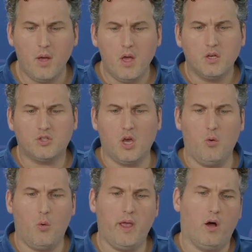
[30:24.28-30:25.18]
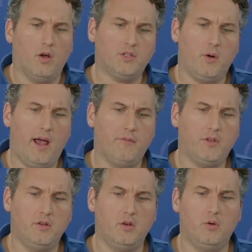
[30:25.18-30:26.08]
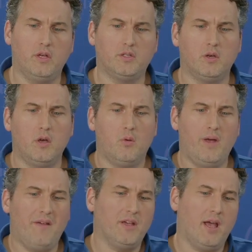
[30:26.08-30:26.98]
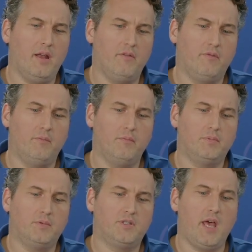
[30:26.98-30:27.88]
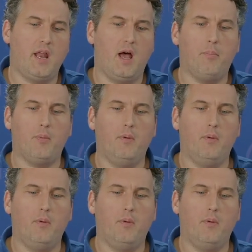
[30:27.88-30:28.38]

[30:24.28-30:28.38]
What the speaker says: So what we also have to do is we have to kind of set up,